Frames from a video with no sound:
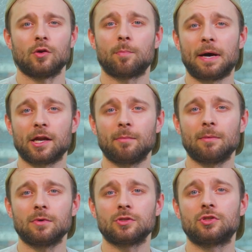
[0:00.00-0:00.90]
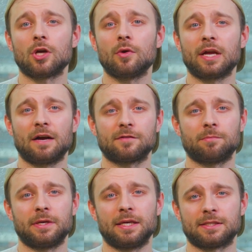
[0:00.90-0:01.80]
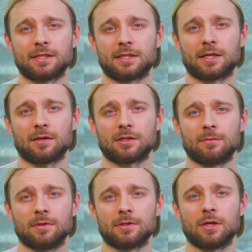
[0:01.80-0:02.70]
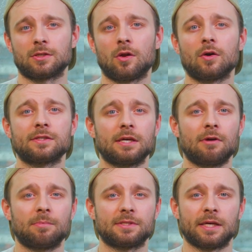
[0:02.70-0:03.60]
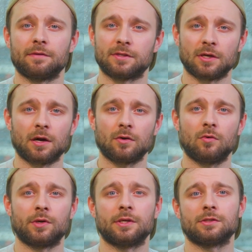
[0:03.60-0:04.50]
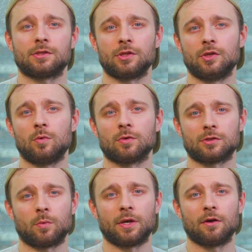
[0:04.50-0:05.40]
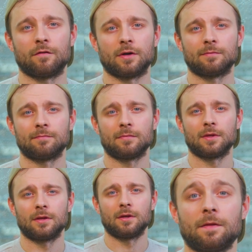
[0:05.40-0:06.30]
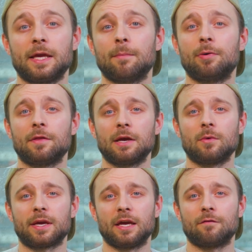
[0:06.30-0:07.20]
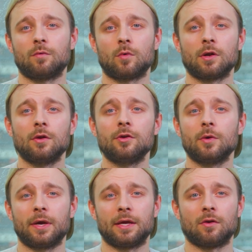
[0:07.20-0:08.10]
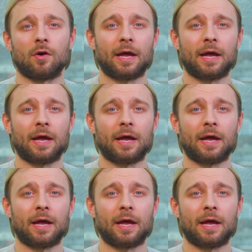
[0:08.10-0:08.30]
Your panel members don't have to be existing customers, as long as they represent the target audience that you want to win over. The input they will give will clue you in on